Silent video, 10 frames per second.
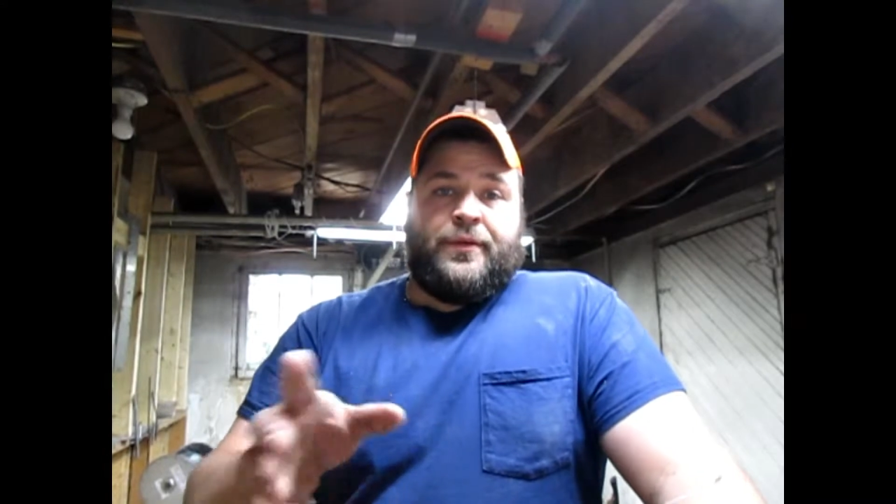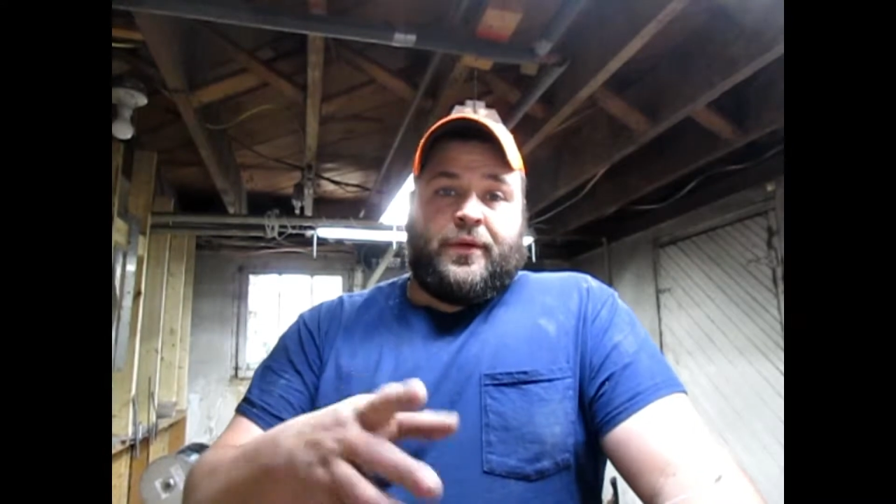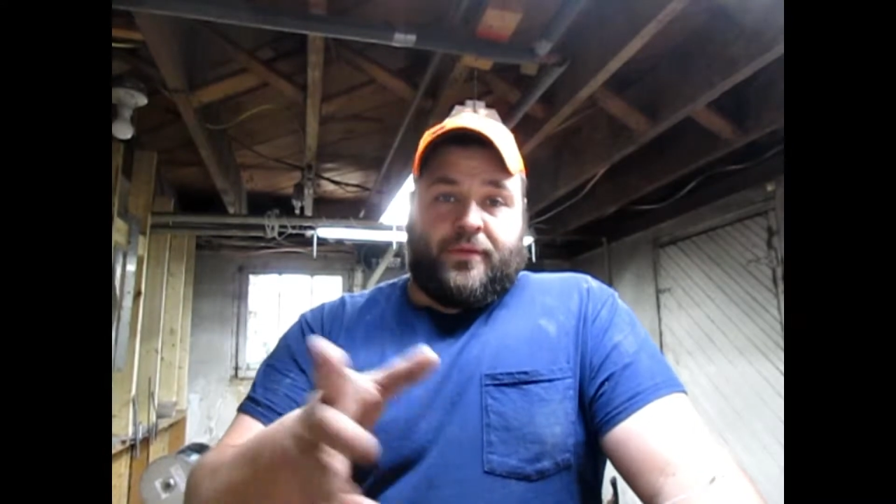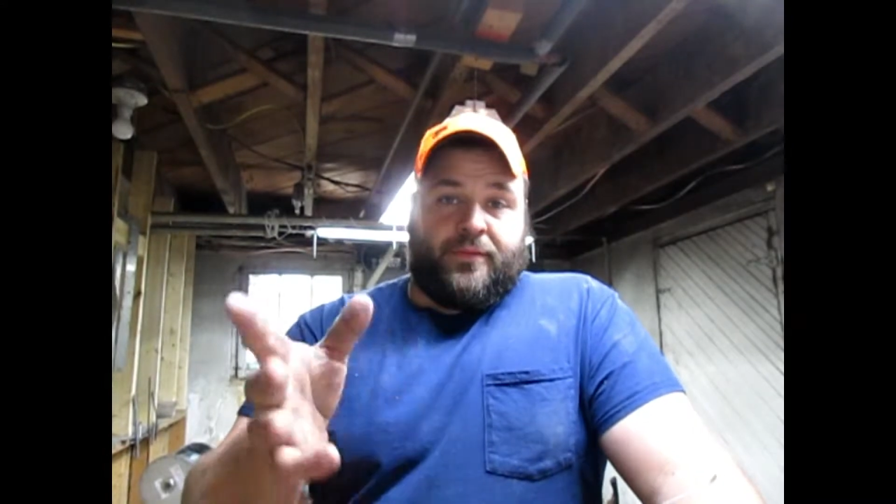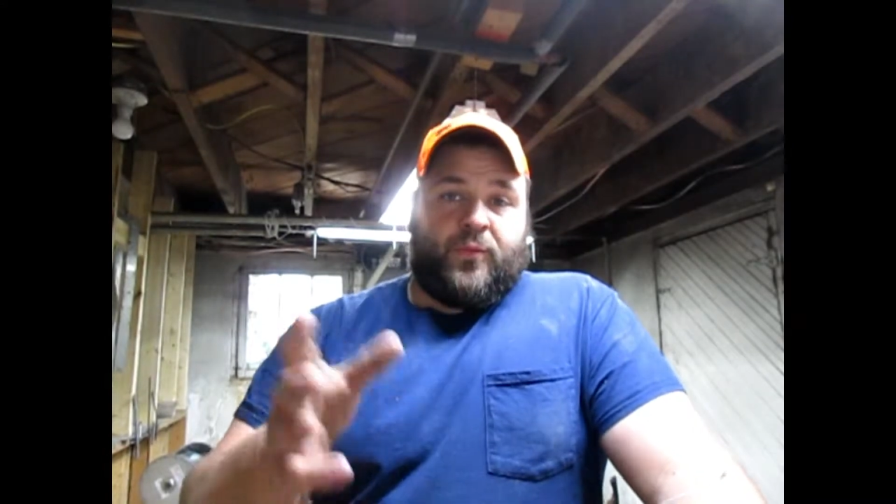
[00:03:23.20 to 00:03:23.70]

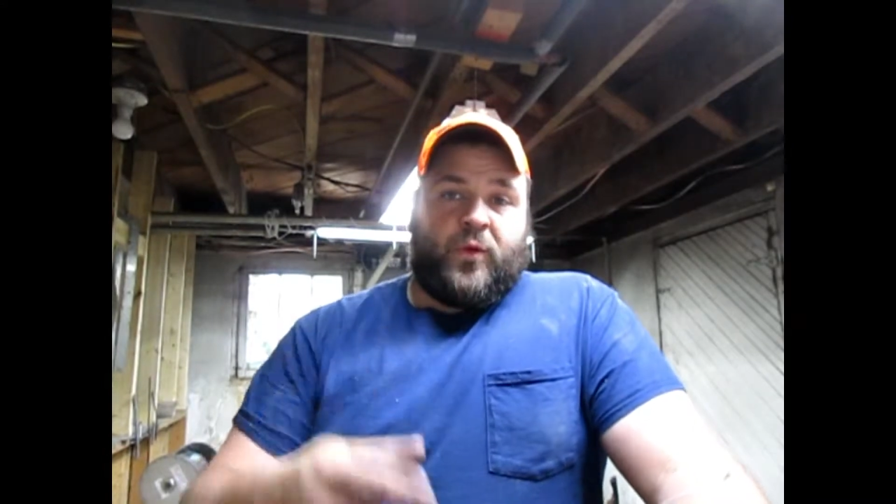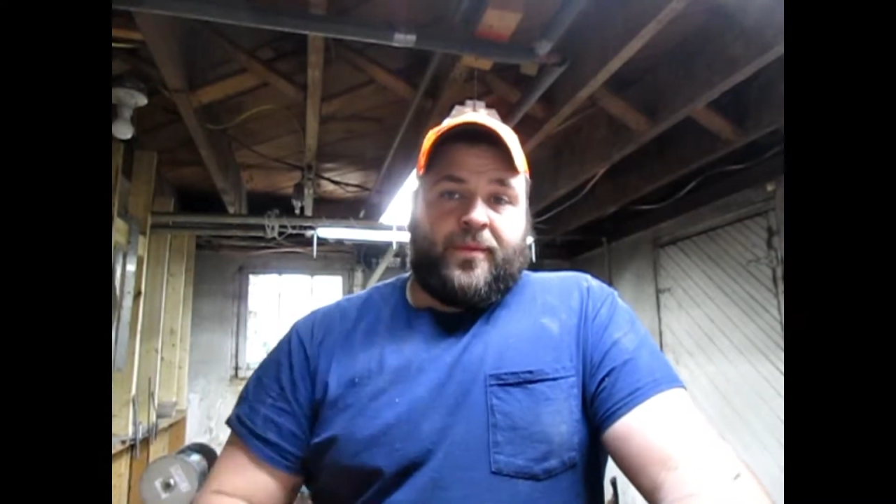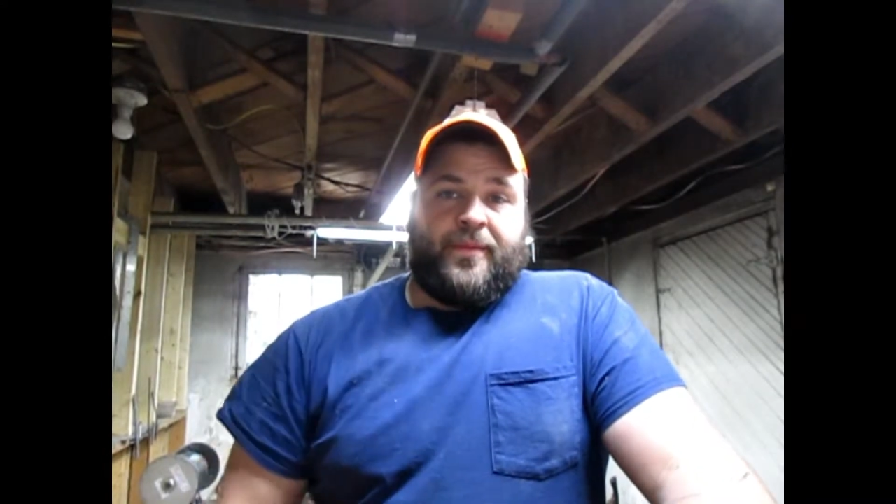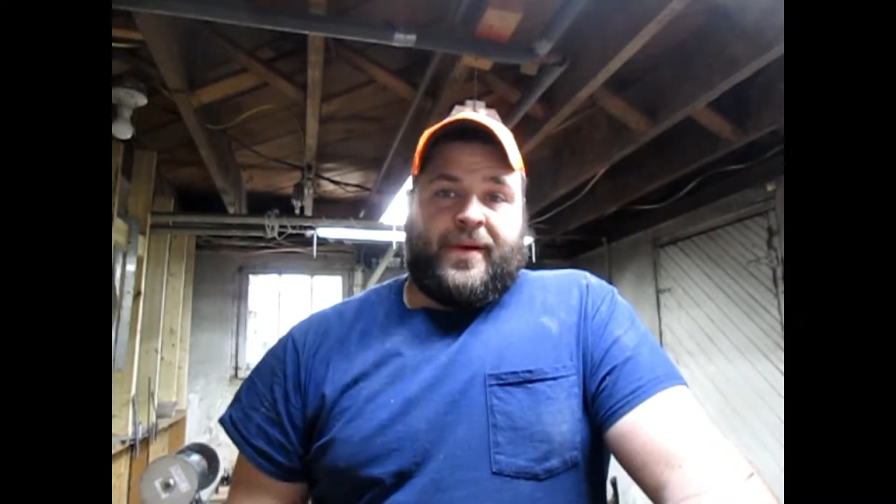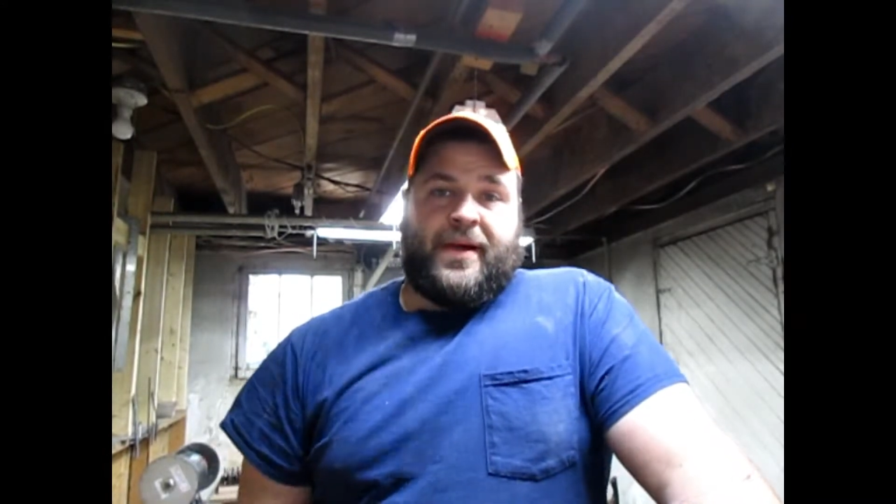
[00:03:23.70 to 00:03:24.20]

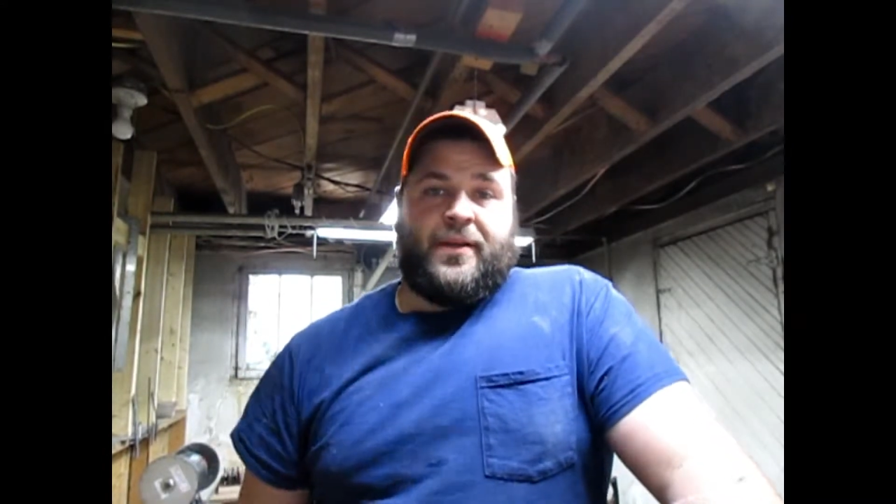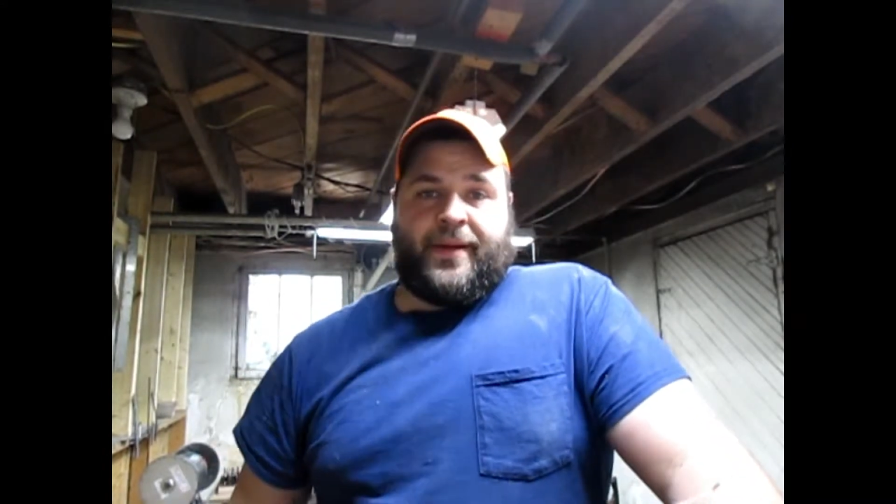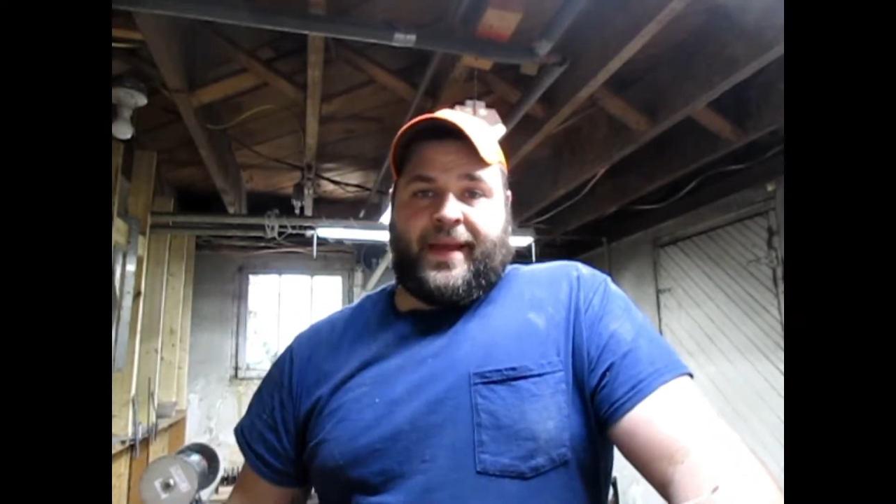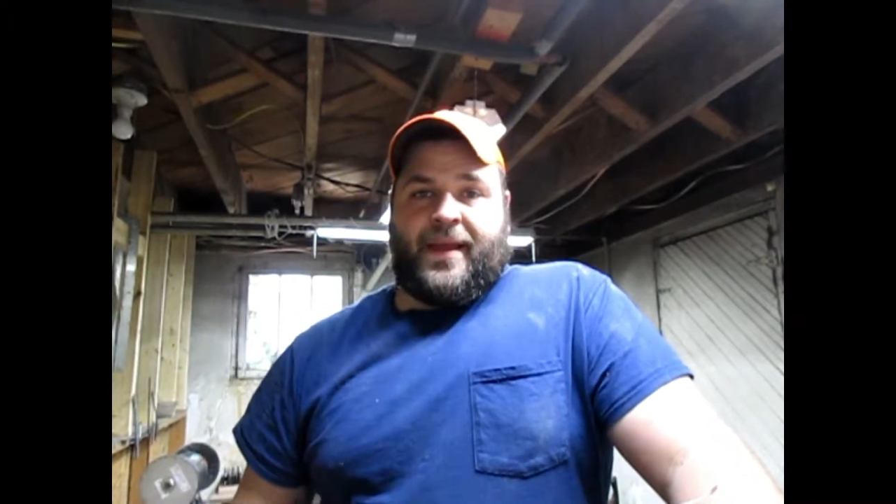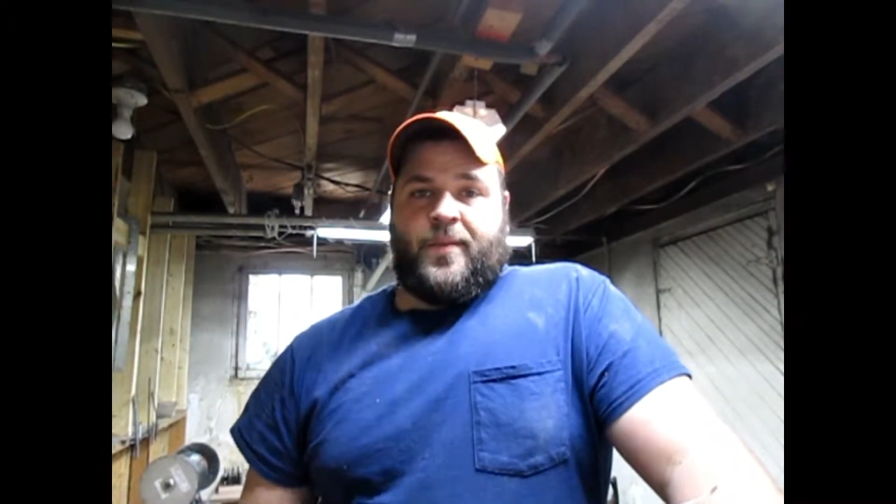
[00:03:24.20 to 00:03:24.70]
my other
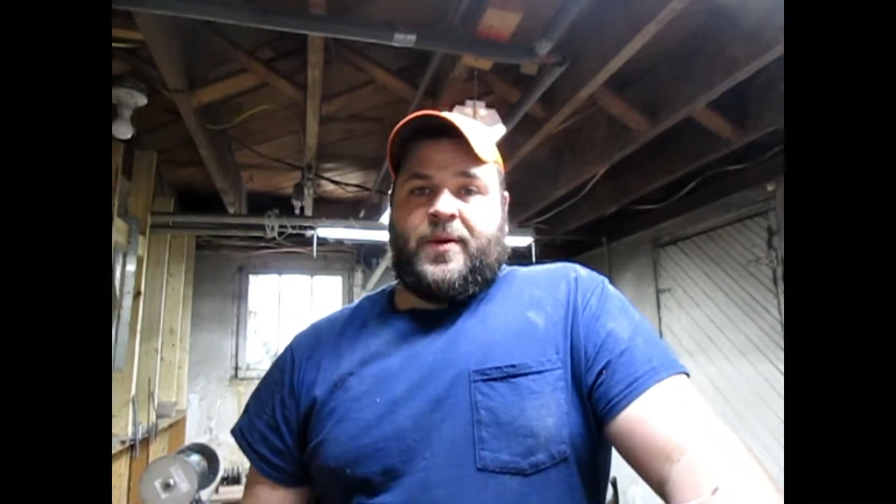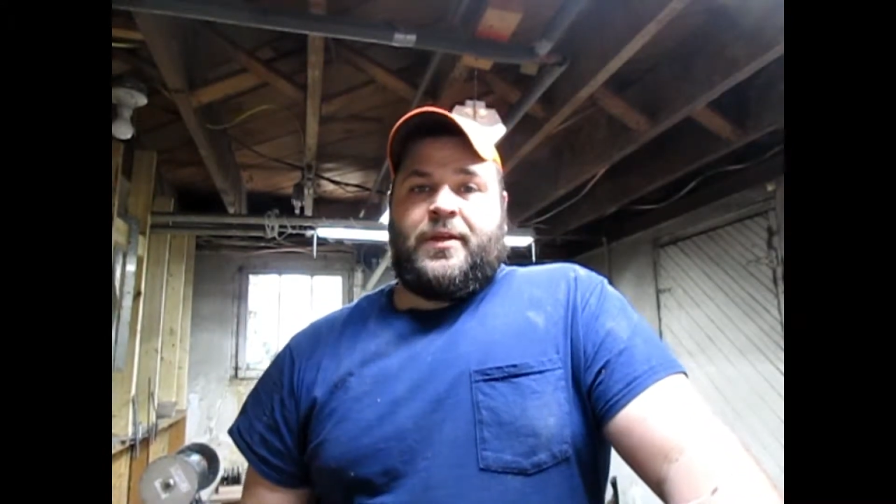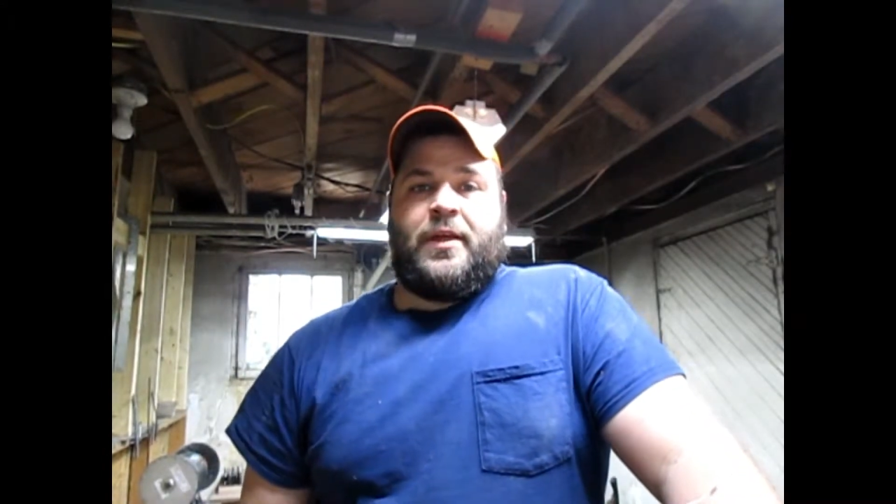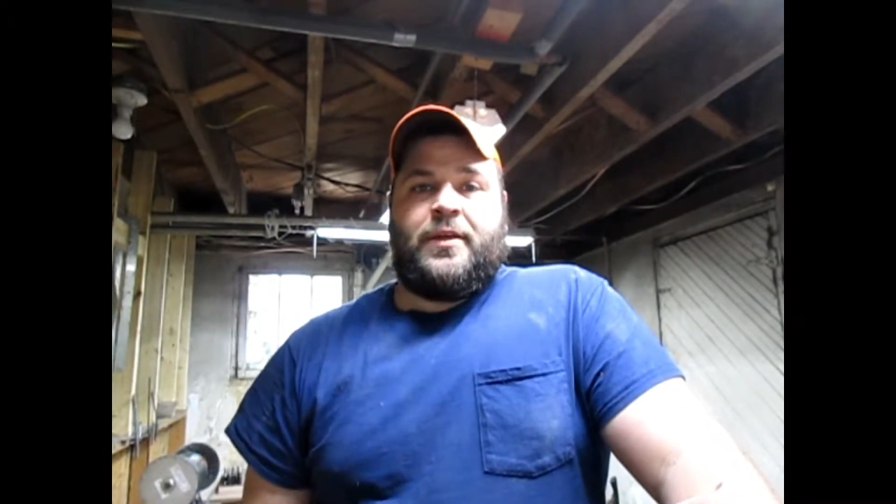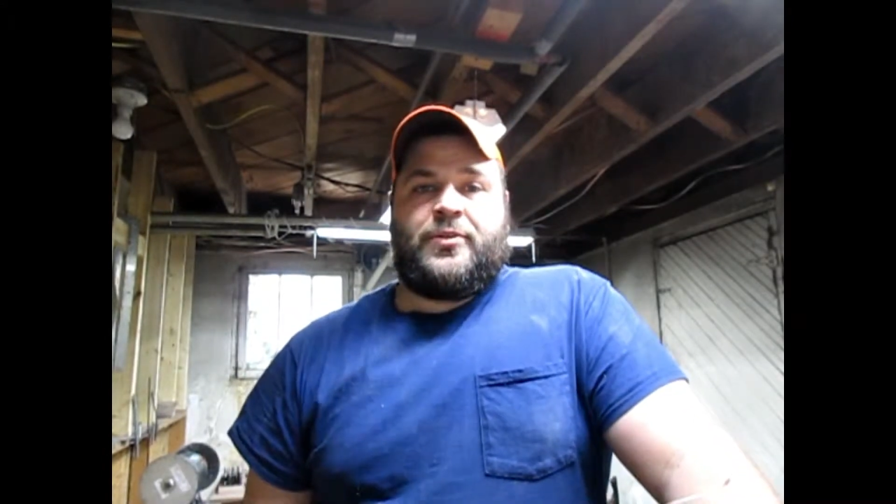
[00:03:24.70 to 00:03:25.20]
camera,